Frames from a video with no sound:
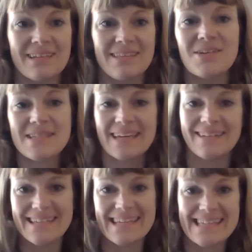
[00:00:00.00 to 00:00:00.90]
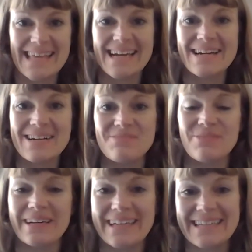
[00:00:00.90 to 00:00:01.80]
There are subtleties there,
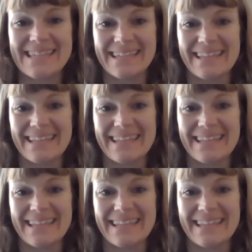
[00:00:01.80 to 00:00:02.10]
but